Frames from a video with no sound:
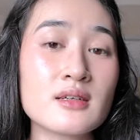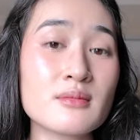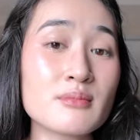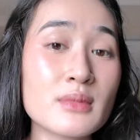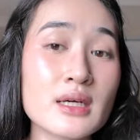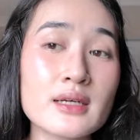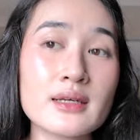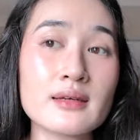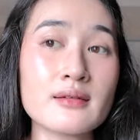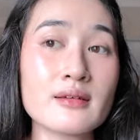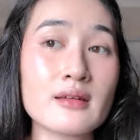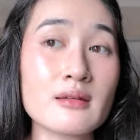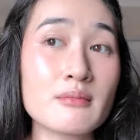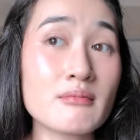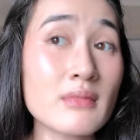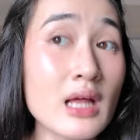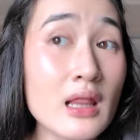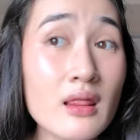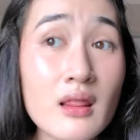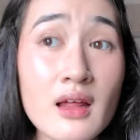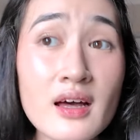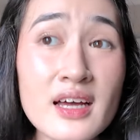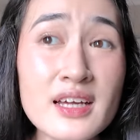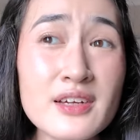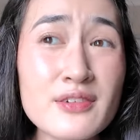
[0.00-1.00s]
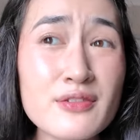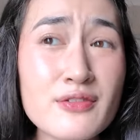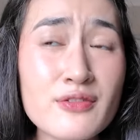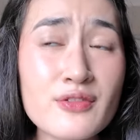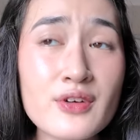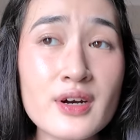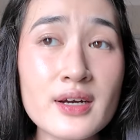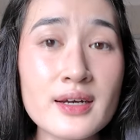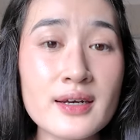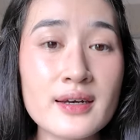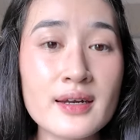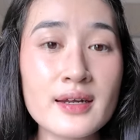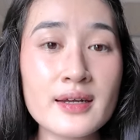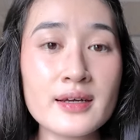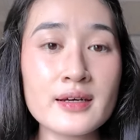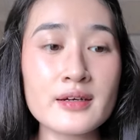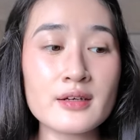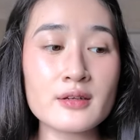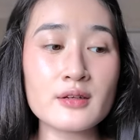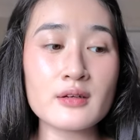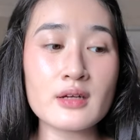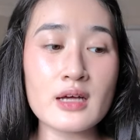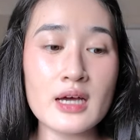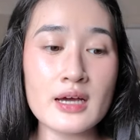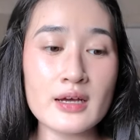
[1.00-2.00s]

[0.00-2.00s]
my life right now.